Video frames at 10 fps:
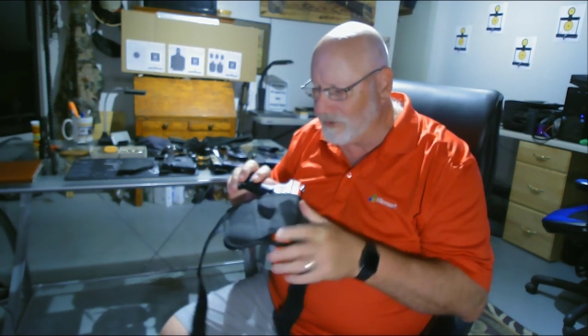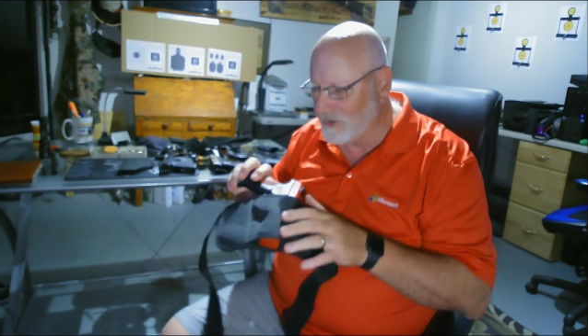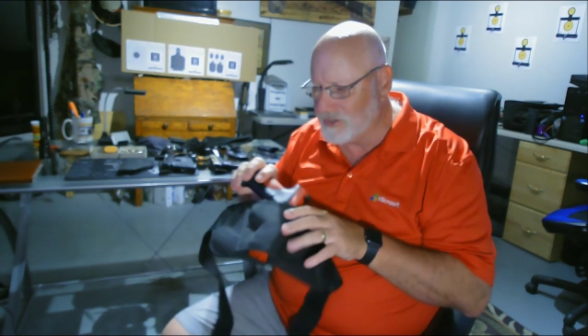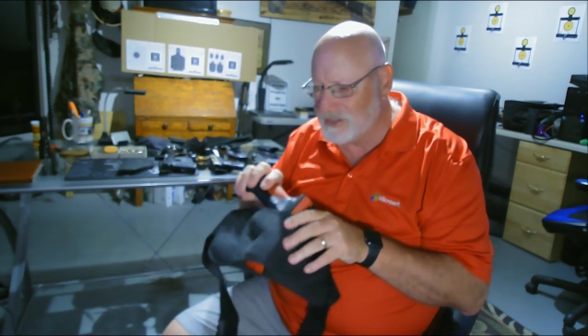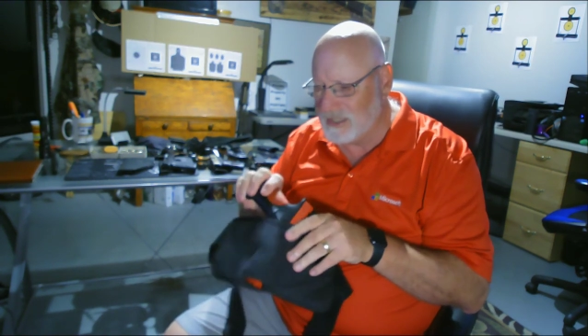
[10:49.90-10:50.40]
you
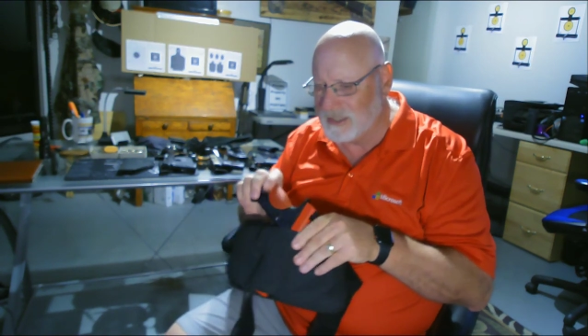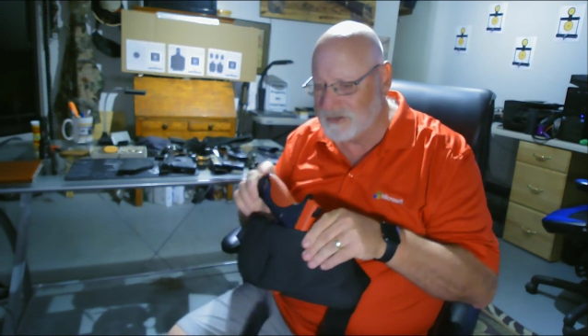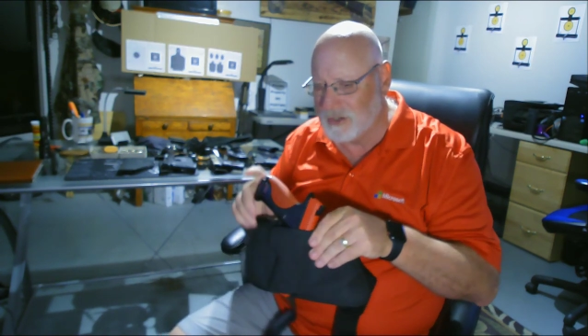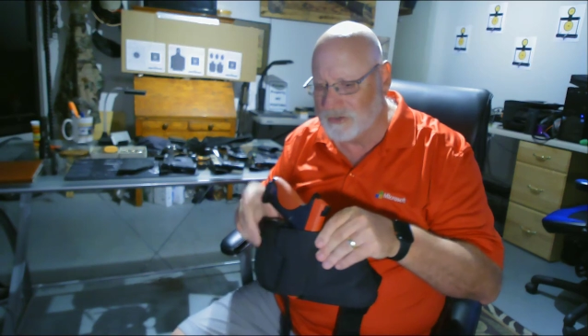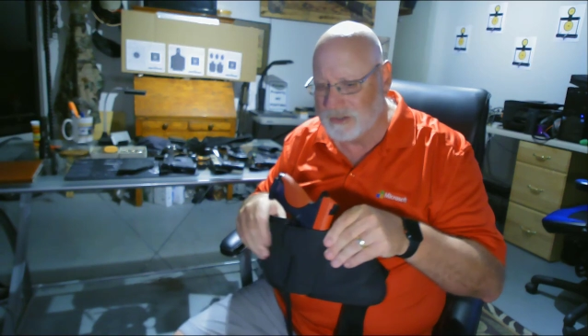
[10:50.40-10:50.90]
can see this
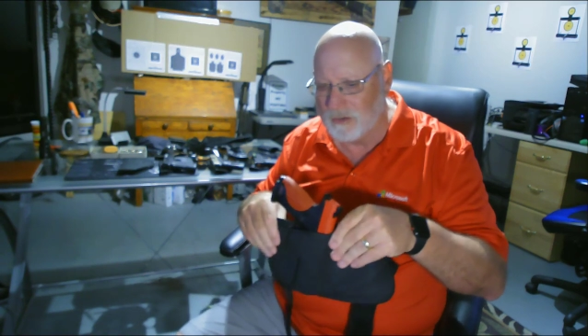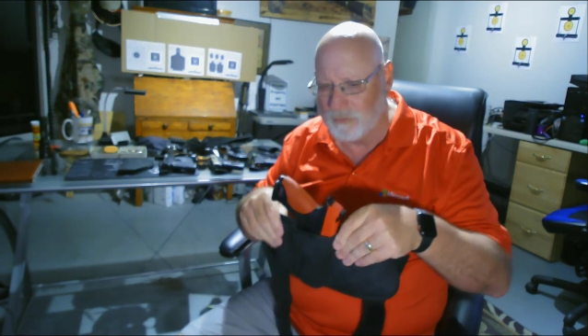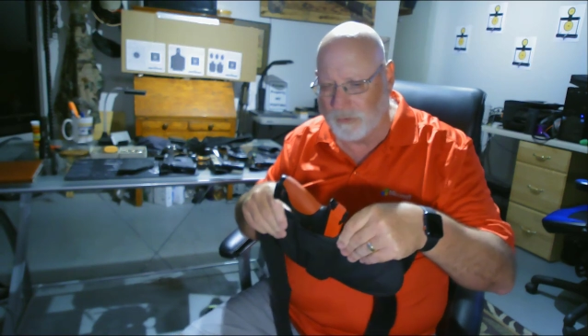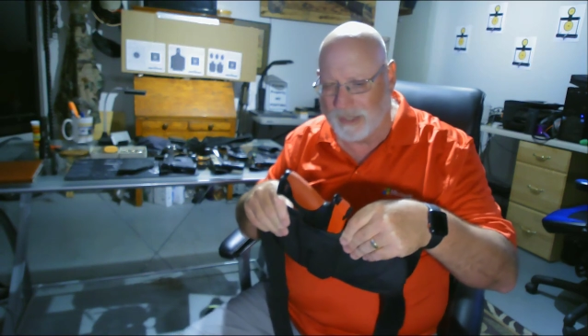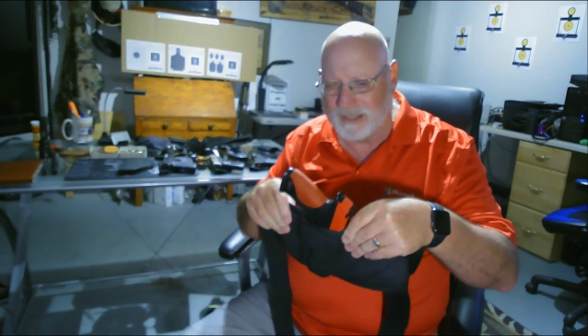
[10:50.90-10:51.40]
goes in there
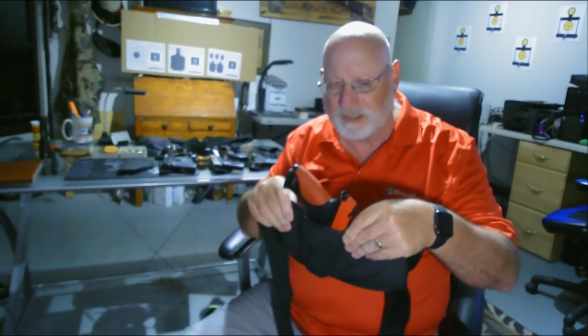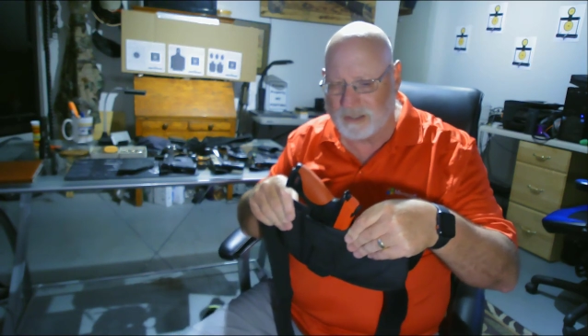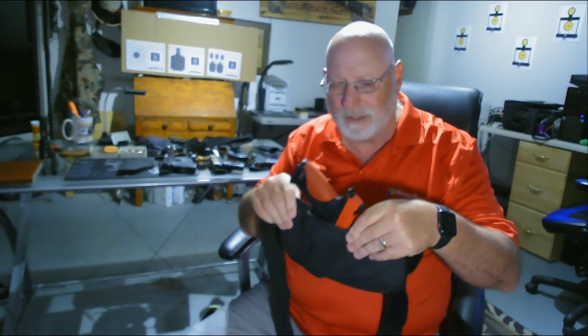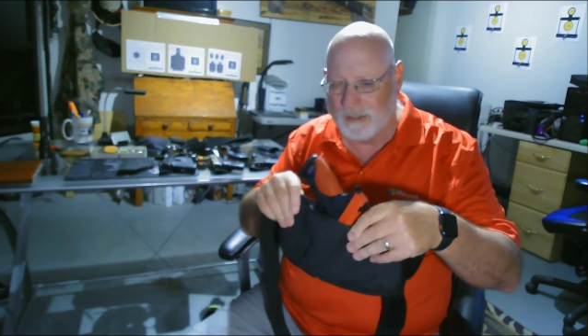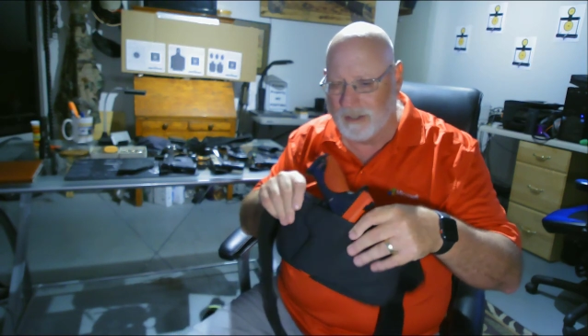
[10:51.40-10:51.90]
real nicely.